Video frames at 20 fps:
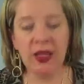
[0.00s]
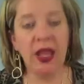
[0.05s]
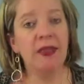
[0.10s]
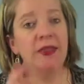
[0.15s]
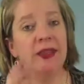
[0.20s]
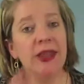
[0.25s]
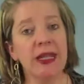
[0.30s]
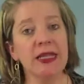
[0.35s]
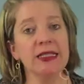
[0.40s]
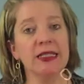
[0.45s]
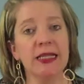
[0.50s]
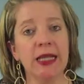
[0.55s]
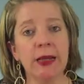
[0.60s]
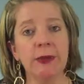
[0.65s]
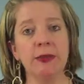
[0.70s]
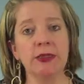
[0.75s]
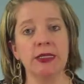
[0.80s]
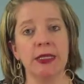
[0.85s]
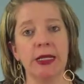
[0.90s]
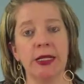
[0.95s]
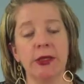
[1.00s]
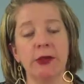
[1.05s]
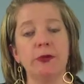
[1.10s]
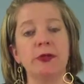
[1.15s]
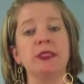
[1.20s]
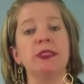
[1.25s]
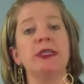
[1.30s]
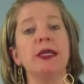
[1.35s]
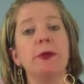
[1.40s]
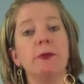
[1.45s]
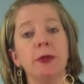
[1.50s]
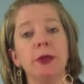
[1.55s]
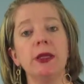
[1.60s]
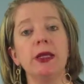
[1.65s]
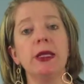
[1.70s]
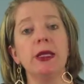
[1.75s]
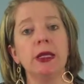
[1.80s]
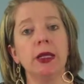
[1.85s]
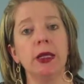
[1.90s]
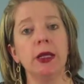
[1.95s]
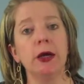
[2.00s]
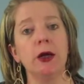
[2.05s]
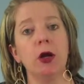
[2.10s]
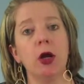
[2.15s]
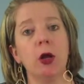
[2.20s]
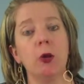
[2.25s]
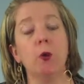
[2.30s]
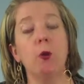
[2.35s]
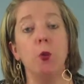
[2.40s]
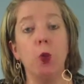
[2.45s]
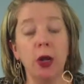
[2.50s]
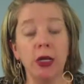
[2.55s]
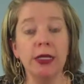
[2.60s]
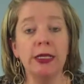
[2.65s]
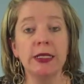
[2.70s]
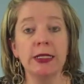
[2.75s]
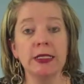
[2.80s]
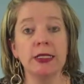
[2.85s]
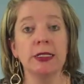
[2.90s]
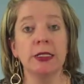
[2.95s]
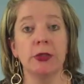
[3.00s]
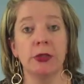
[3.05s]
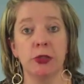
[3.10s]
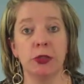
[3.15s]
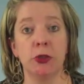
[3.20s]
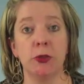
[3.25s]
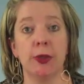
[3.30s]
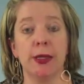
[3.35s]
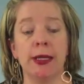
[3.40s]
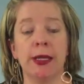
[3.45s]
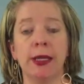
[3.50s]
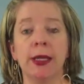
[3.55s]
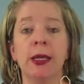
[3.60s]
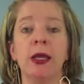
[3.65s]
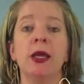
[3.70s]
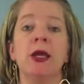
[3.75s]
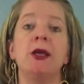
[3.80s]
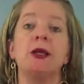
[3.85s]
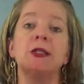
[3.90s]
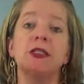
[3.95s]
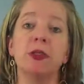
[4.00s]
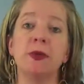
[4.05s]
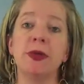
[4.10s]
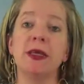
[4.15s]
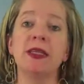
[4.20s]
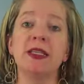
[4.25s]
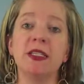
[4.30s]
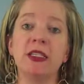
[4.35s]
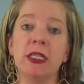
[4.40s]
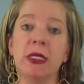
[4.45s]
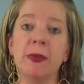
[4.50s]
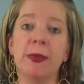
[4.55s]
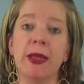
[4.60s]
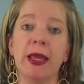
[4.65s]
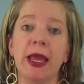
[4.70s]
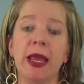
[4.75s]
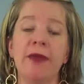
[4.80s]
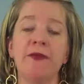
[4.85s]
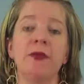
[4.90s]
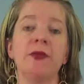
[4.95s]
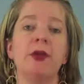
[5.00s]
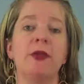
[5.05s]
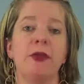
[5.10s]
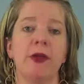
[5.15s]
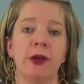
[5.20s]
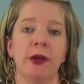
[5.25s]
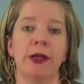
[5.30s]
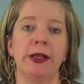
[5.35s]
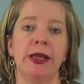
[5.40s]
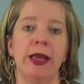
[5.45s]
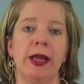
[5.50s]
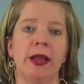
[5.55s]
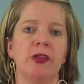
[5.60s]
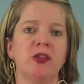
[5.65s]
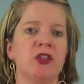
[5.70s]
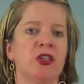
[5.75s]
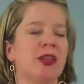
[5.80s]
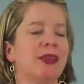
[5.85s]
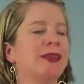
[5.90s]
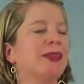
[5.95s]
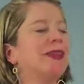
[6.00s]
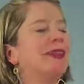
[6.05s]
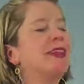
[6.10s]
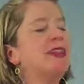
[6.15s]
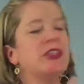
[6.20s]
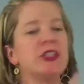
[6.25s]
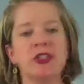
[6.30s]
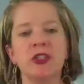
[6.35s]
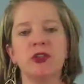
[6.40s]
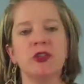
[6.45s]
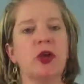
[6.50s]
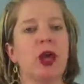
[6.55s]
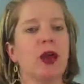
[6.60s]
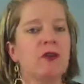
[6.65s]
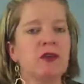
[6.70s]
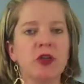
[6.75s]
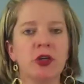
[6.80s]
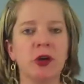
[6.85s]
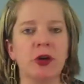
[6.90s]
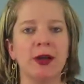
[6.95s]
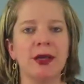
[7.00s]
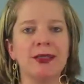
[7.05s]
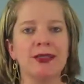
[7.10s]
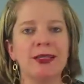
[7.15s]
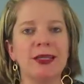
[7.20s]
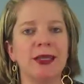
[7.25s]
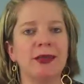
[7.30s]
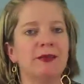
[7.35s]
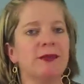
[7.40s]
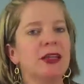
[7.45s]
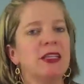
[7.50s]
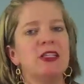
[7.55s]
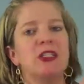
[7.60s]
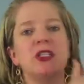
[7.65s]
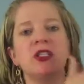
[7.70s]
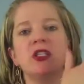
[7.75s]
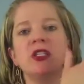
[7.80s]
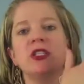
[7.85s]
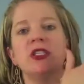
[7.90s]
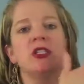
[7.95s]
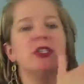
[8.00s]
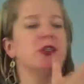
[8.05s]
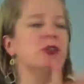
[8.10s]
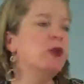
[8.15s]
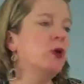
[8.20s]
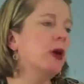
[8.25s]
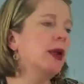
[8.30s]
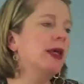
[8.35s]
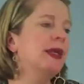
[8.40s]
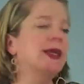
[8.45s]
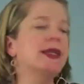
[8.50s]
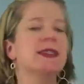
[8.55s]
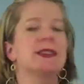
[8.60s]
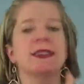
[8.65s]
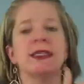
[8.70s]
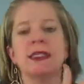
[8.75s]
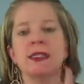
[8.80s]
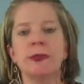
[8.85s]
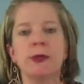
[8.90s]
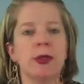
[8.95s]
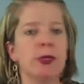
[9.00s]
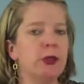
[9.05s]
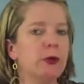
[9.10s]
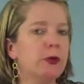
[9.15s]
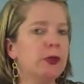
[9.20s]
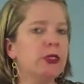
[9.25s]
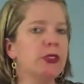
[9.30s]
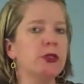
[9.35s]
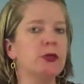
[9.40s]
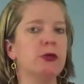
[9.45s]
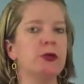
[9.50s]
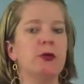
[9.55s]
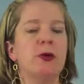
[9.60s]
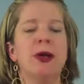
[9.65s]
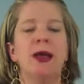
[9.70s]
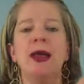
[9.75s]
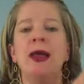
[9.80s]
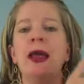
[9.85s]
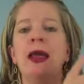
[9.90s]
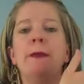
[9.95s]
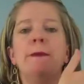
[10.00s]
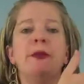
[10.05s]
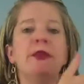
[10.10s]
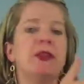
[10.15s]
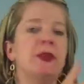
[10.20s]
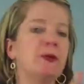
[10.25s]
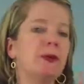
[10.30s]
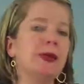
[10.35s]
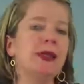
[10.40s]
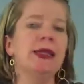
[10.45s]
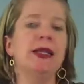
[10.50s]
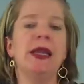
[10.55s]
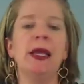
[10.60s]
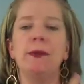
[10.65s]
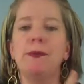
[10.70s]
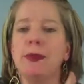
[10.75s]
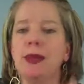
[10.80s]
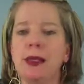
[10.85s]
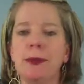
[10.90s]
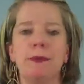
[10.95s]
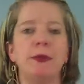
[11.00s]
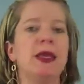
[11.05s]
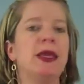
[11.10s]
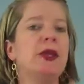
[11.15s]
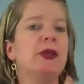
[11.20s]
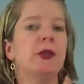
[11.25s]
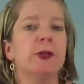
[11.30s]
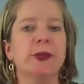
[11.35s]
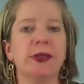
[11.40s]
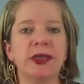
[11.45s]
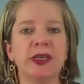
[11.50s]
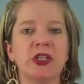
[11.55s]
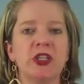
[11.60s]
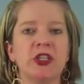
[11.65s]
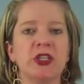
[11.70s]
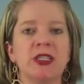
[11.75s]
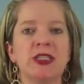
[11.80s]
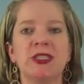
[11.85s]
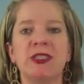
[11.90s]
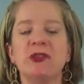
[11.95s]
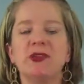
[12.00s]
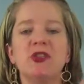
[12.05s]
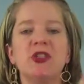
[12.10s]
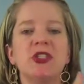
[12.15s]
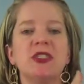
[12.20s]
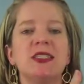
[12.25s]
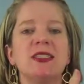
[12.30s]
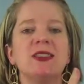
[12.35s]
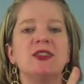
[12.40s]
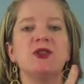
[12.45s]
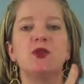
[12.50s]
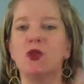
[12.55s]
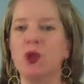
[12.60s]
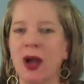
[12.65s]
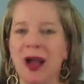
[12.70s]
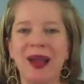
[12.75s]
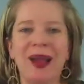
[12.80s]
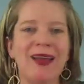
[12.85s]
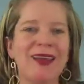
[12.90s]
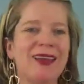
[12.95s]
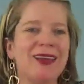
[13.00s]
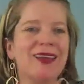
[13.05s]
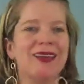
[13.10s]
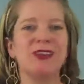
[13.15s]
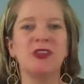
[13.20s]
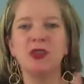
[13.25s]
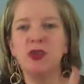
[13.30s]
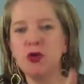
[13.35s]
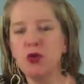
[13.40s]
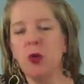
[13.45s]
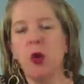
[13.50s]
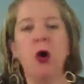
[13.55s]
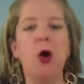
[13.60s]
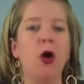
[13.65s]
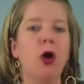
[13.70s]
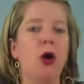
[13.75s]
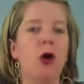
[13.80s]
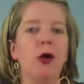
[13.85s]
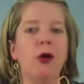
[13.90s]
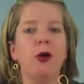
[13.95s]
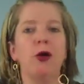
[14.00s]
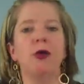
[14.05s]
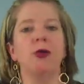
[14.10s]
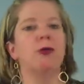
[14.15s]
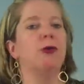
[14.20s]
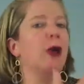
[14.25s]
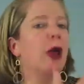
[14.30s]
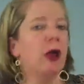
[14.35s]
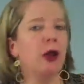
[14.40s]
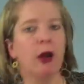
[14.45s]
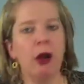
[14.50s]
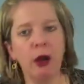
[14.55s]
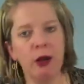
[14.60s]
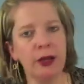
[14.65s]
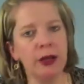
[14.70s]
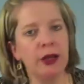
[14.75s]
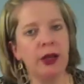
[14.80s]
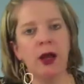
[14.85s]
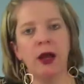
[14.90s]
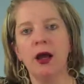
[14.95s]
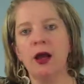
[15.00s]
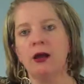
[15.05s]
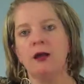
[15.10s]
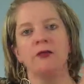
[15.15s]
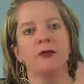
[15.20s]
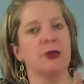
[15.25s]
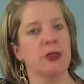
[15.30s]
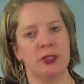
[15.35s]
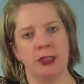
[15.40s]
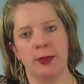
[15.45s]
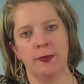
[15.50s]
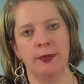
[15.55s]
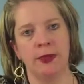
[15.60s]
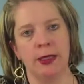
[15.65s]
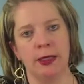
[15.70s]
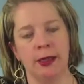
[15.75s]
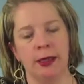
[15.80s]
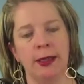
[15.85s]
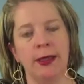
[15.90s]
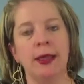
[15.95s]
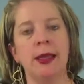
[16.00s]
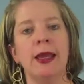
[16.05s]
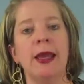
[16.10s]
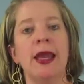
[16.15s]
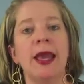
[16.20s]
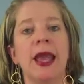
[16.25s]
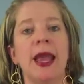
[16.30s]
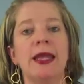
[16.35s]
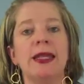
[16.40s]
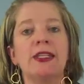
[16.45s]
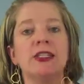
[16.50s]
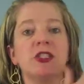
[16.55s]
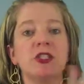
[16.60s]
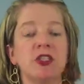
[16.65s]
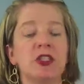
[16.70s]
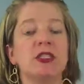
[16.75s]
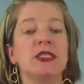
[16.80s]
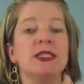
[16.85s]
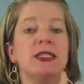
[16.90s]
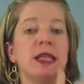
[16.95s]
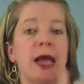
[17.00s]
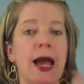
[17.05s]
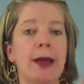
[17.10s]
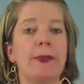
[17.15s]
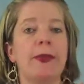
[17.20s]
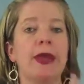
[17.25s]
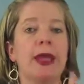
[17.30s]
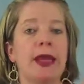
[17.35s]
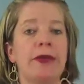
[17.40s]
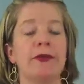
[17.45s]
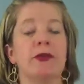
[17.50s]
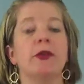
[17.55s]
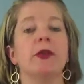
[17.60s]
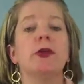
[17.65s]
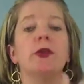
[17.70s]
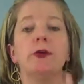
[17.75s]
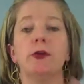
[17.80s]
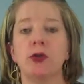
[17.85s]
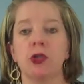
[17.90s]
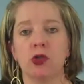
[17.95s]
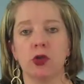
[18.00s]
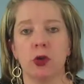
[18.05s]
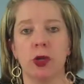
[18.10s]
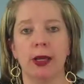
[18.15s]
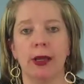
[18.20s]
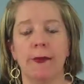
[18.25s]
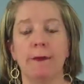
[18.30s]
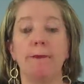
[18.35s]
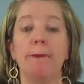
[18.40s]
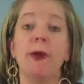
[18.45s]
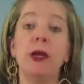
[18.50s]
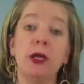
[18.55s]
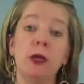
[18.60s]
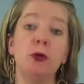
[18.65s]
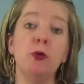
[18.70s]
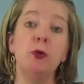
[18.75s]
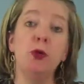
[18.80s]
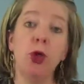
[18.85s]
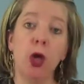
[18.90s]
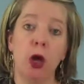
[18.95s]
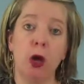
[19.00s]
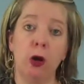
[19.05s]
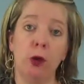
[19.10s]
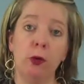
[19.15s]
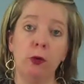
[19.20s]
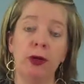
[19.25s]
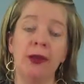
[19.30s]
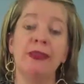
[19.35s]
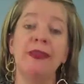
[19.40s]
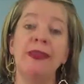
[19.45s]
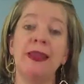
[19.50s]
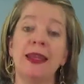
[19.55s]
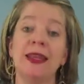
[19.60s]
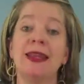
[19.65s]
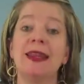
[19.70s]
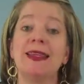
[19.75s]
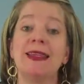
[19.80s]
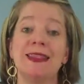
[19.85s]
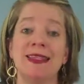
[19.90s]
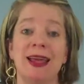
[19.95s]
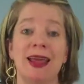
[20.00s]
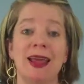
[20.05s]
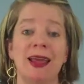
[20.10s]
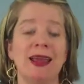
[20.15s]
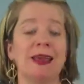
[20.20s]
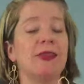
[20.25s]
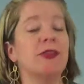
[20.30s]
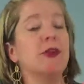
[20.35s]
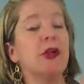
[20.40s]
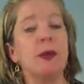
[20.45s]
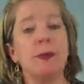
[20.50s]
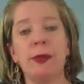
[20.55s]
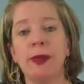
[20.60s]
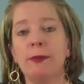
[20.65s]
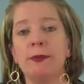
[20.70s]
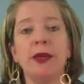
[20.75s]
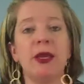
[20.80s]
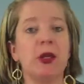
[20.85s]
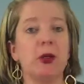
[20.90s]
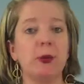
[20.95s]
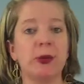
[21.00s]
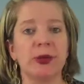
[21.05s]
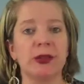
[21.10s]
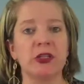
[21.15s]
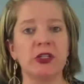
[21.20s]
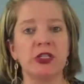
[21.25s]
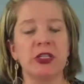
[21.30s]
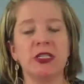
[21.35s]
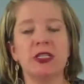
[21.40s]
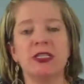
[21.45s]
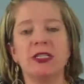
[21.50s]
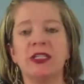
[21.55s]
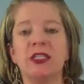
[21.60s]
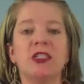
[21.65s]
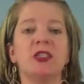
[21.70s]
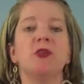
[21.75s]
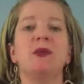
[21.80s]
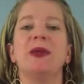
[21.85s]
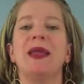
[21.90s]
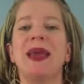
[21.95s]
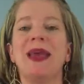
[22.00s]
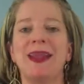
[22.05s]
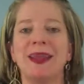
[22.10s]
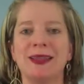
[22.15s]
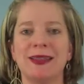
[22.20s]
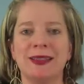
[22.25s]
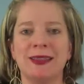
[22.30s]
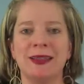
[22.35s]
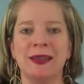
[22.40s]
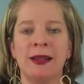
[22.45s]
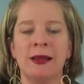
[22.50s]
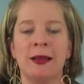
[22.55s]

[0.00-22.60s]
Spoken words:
The next thing I would say to you is to get really clear on what it is they're doing. So is there behavior that they're engaged in that just drives you crazy? It's just annoying, it's not something you would do, but they're really not being mean or malicious, they're just trying too hard or not hard enough or something, and it's just not behavior that you enjoy. But you know, at the end of the day, they're not being mean or malicious, they just don't get it.